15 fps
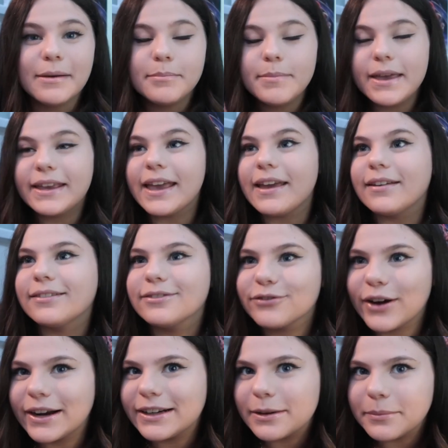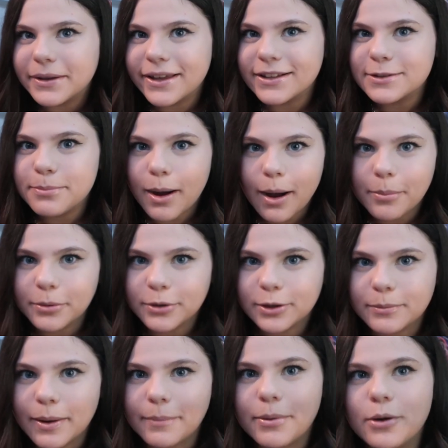making random kids
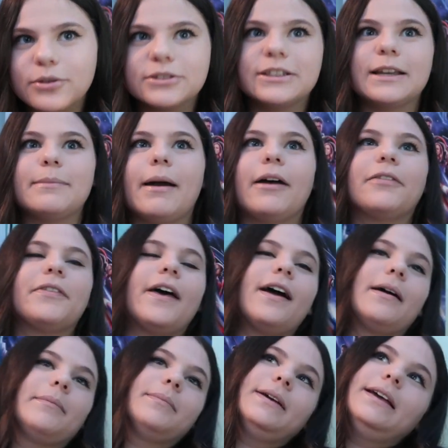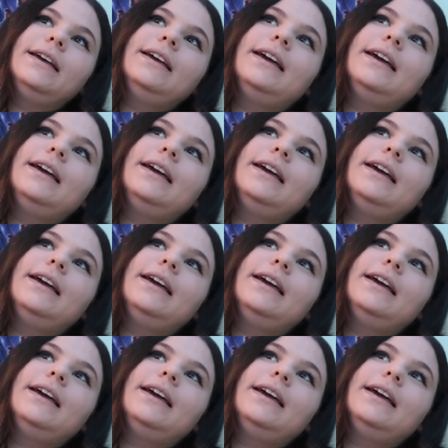popular by posting about them.